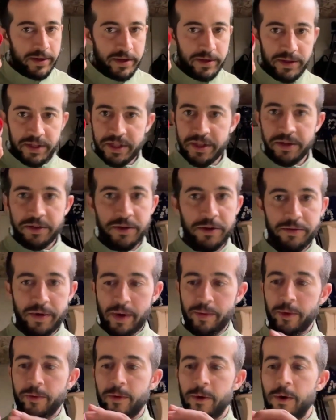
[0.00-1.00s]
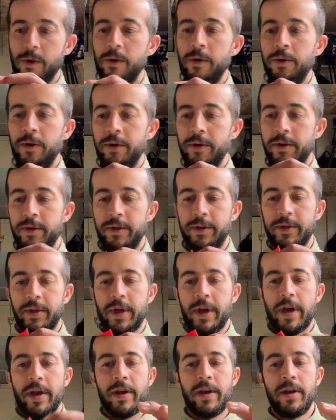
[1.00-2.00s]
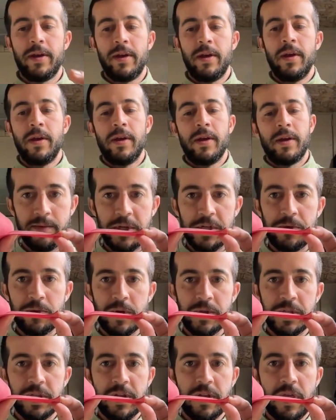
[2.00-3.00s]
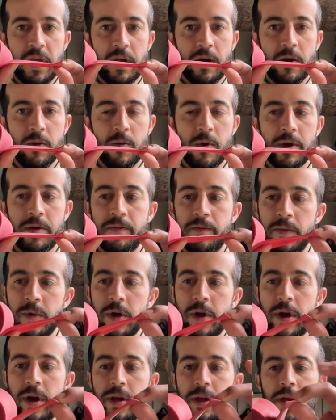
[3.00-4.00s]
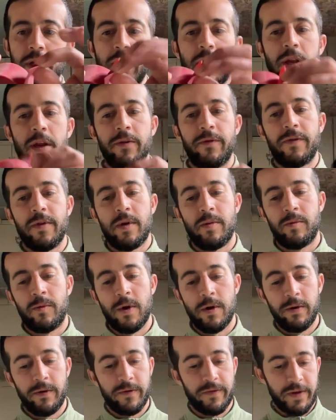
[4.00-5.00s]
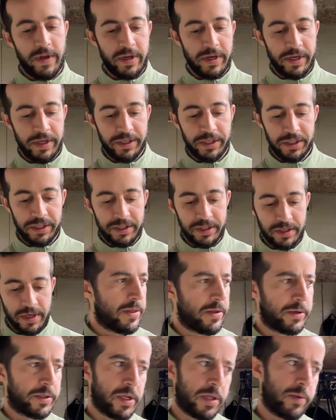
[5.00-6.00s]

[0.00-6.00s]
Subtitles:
just a little rubber roll. Okay. This one's the thicker one. All right. You can get it from Rogue Fitness, and there's